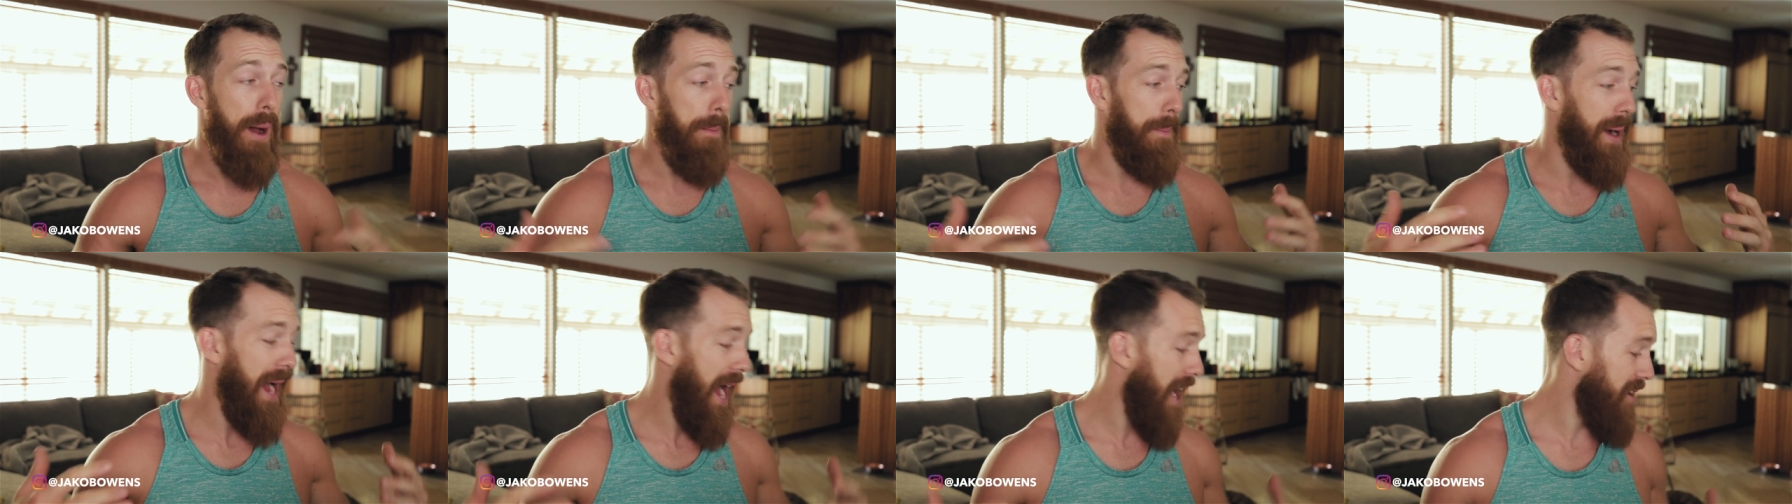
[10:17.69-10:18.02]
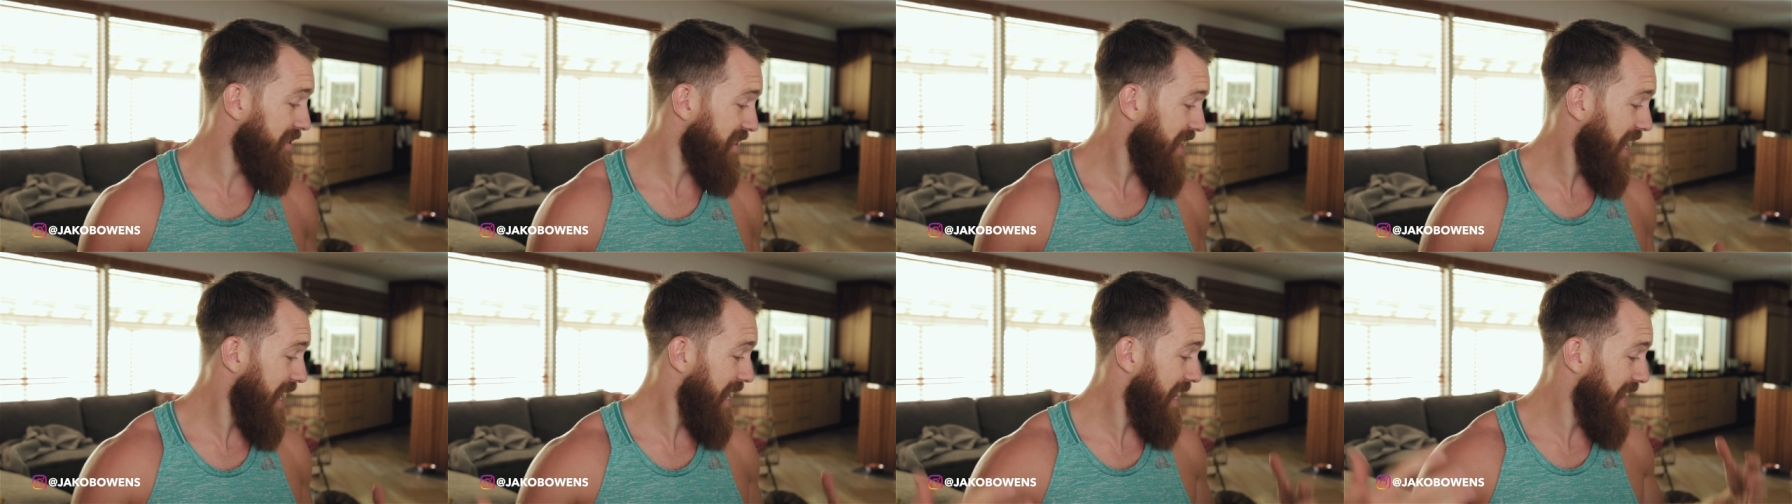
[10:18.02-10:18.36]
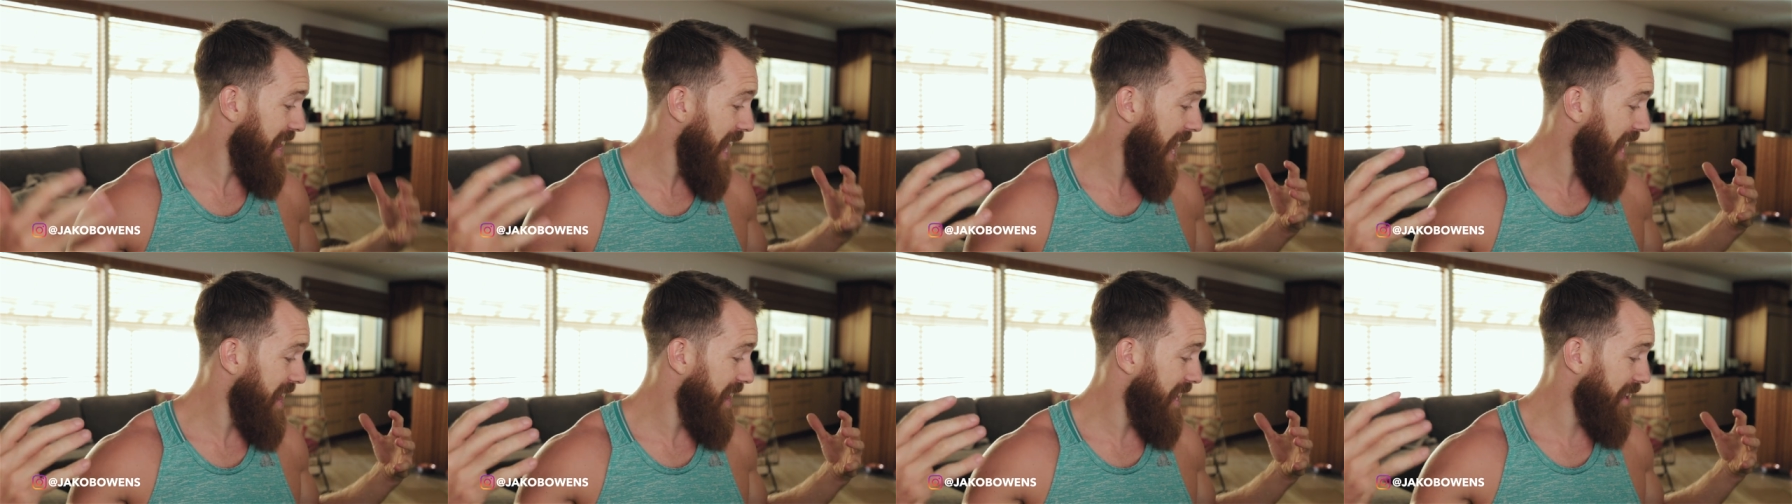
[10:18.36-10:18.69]
but outside of
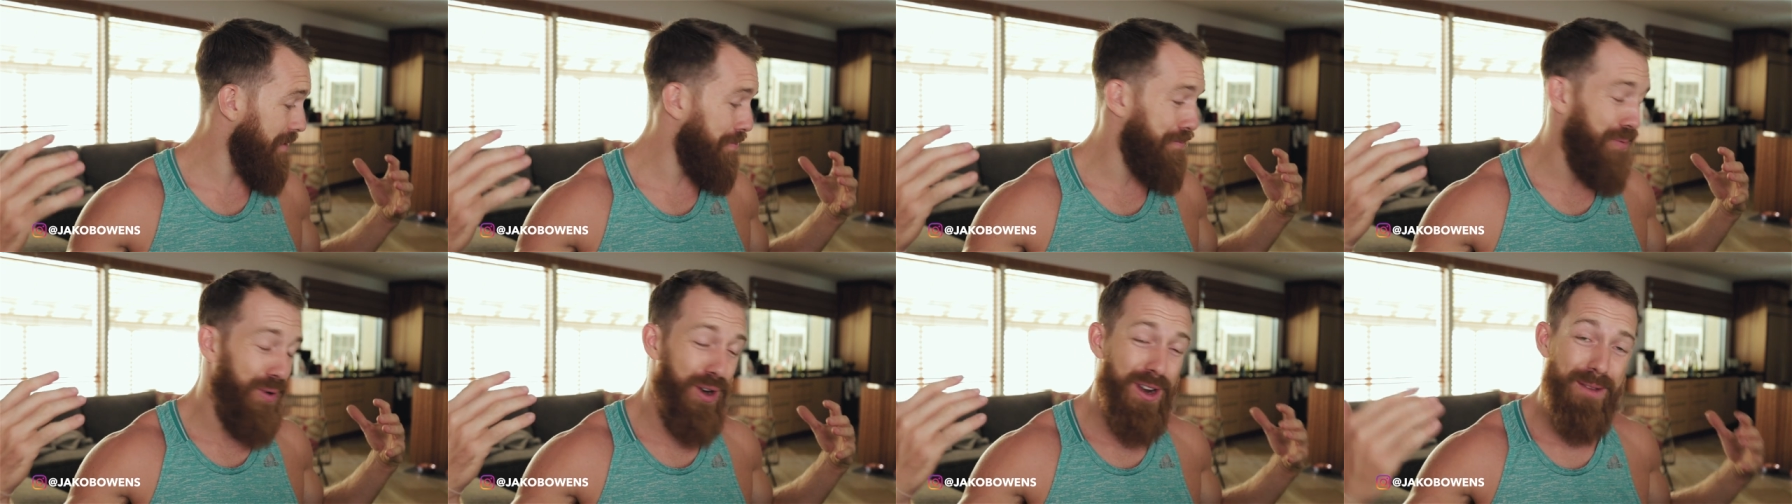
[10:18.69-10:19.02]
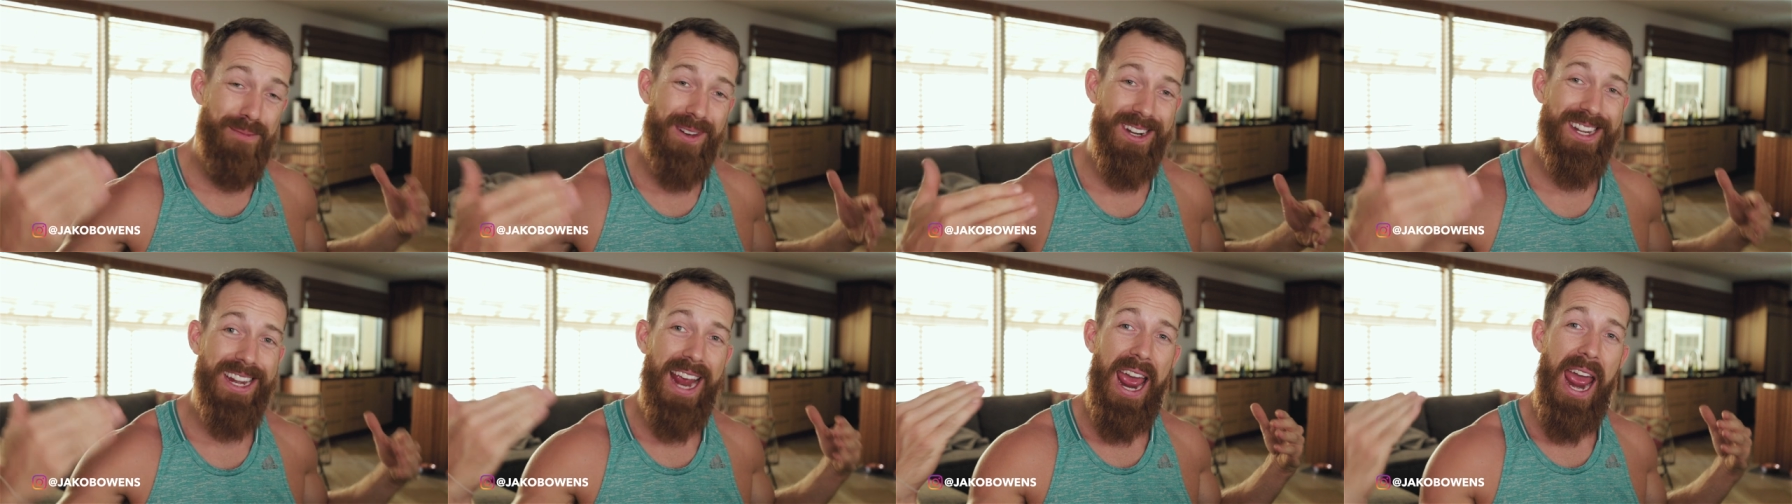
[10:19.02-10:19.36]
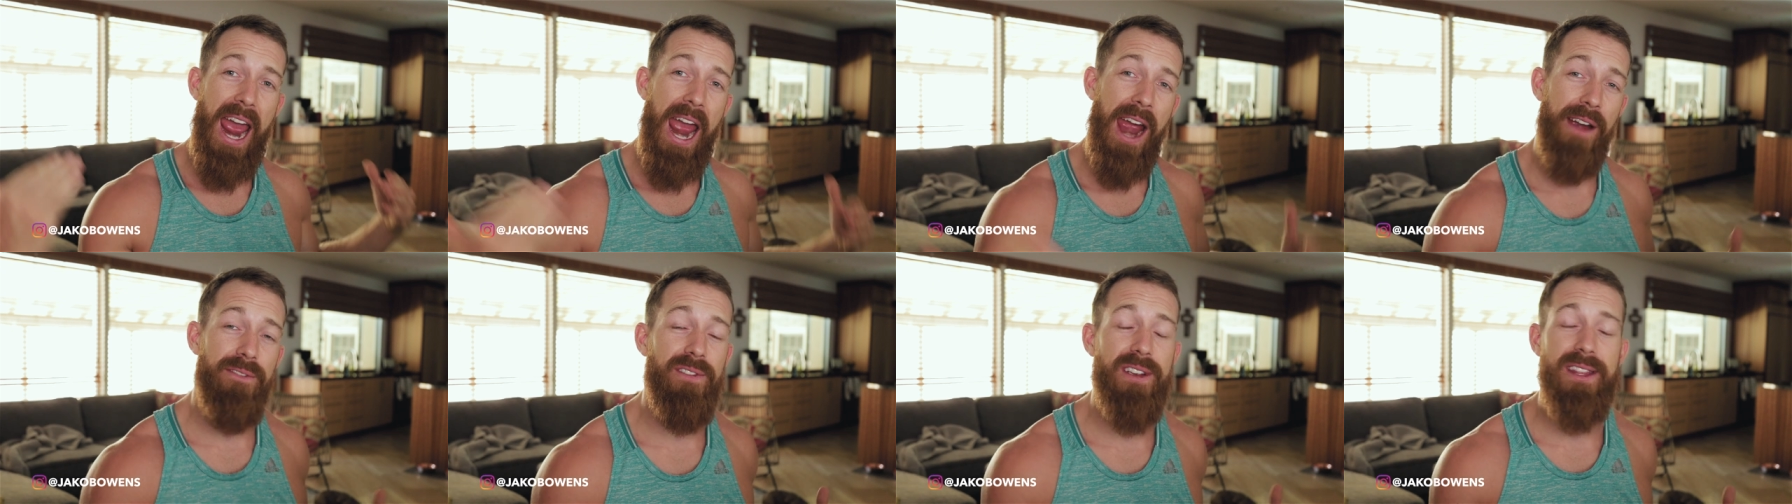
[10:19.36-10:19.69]
that, that's pretty much
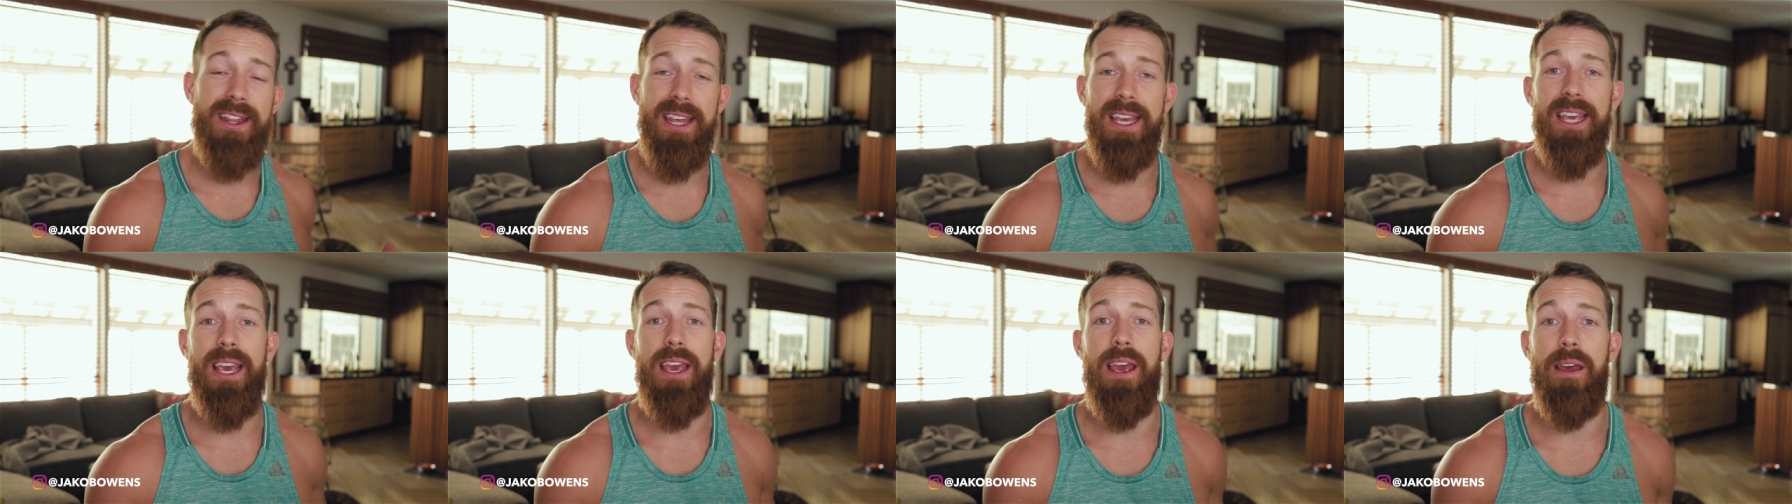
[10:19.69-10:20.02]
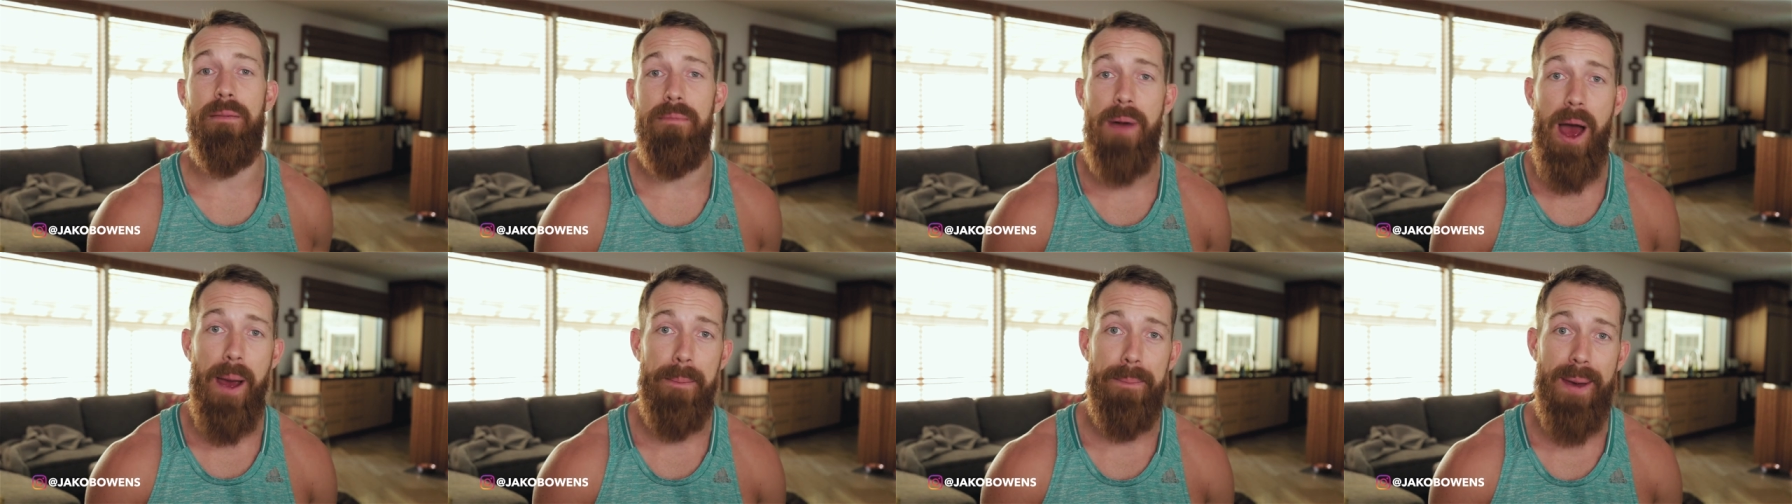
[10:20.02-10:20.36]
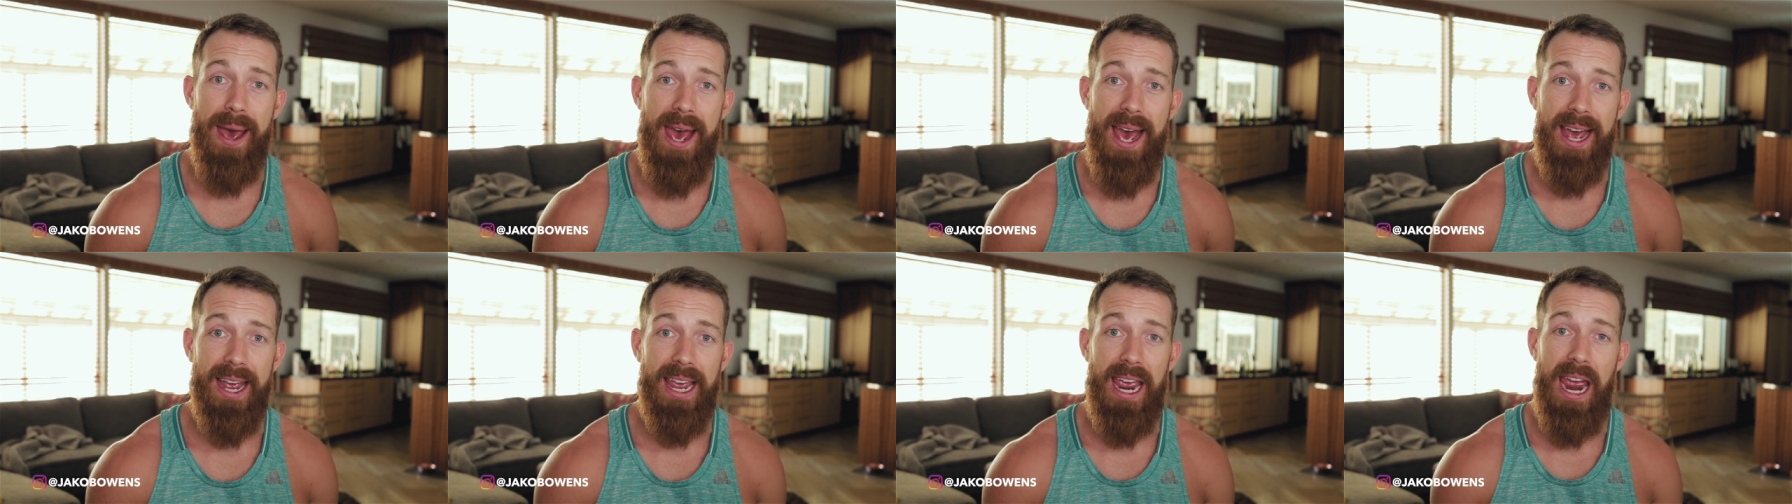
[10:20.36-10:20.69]
everything in my
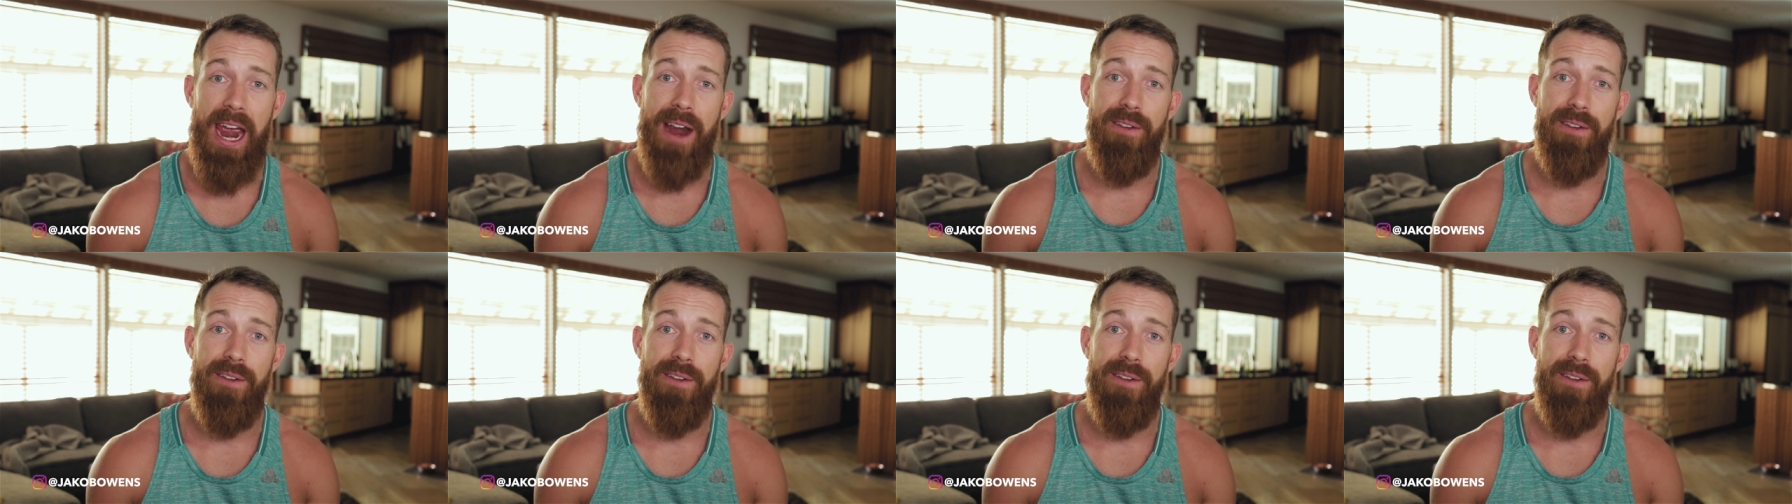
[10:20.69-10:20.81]
bag,